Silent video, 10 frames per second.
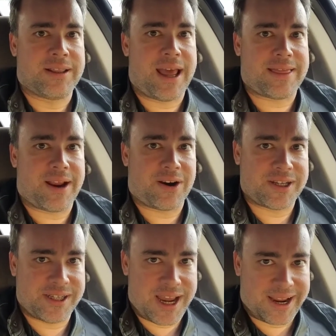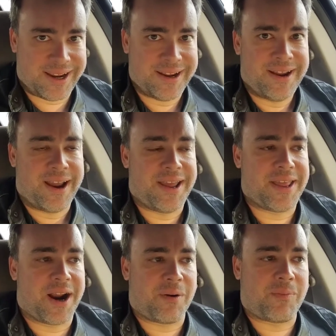that they are sick,
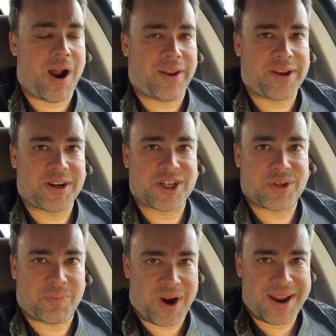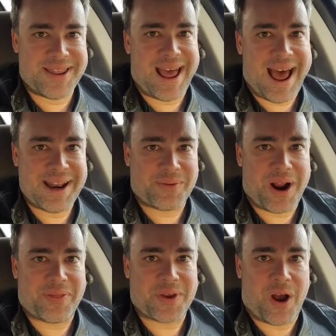and they're probably going to spread that
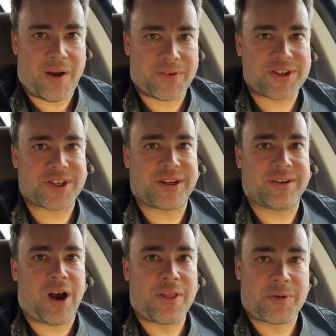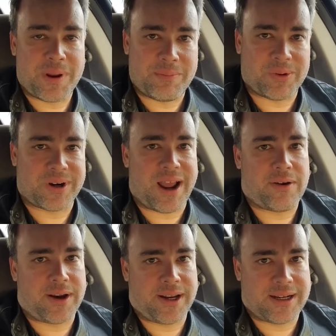throughout the office, and other people are
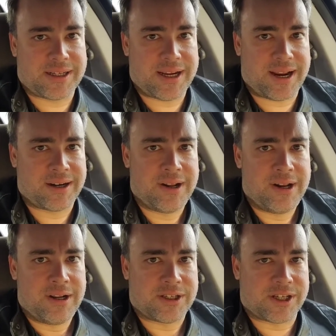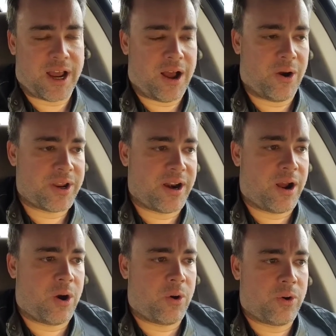now going to get sick. So, you
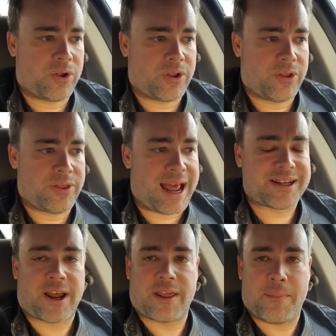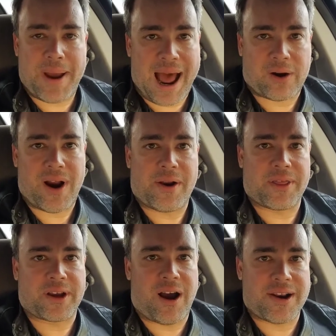know, that's kind of the background
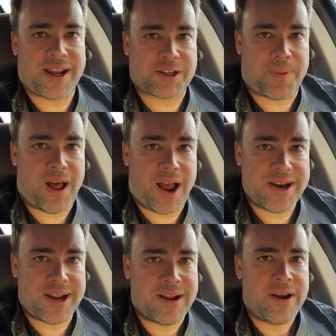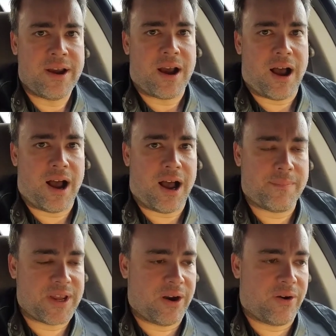and the context behind it,
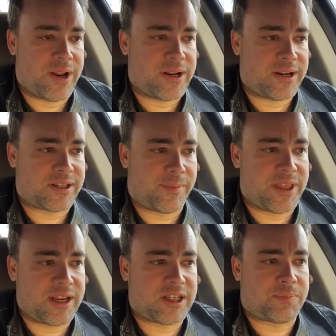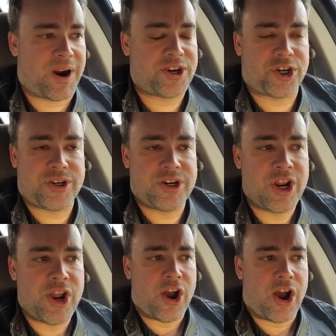you know, and some of the expression
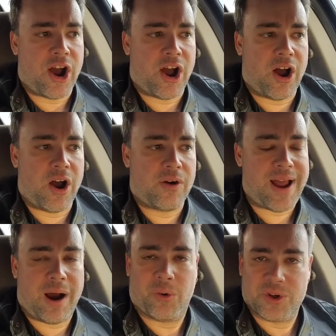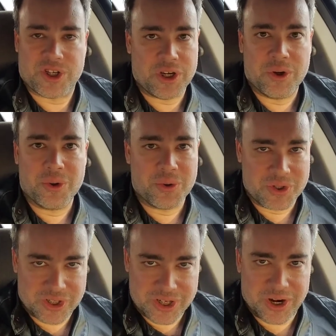of how it was
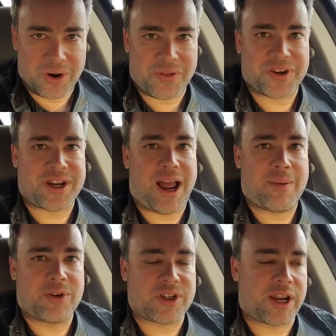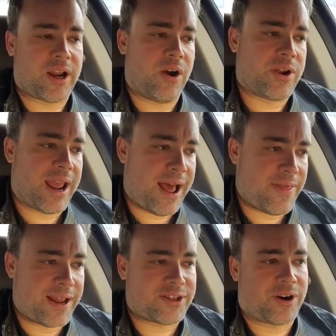used, you know, at the time was like, oh yeah,
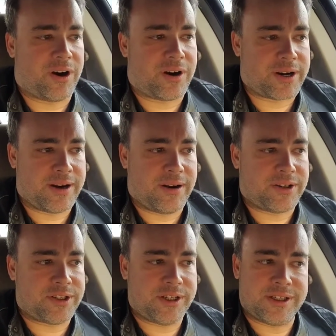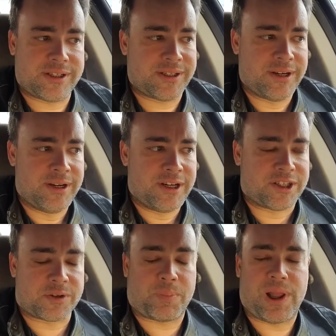that's her, you know, she's
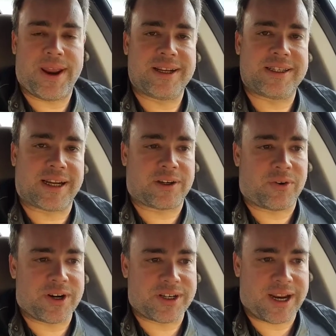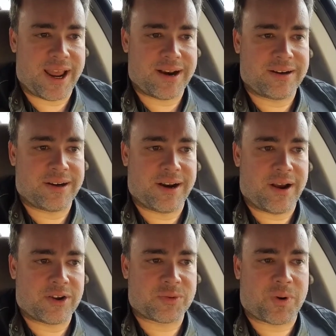just playing sickgnorant again, you
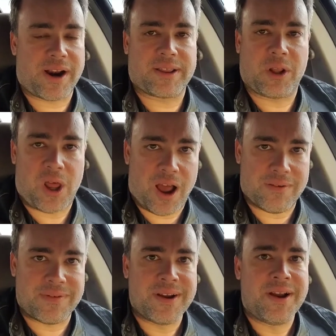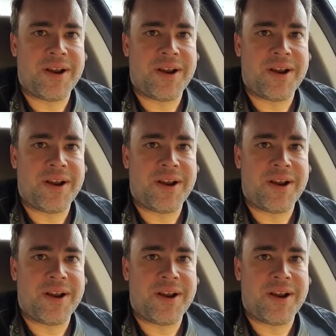know, spreading the love.